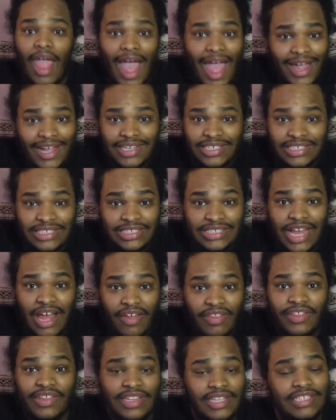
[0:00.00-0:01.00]
I can just
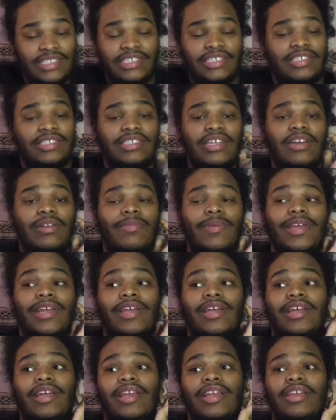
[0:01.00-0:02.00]
tell that this year is going to be
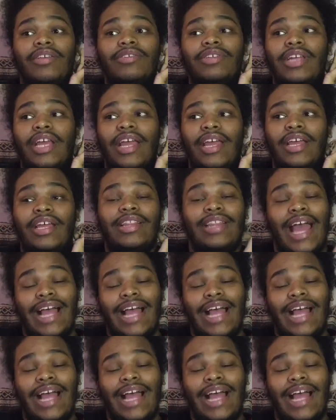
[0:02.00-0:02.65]
good.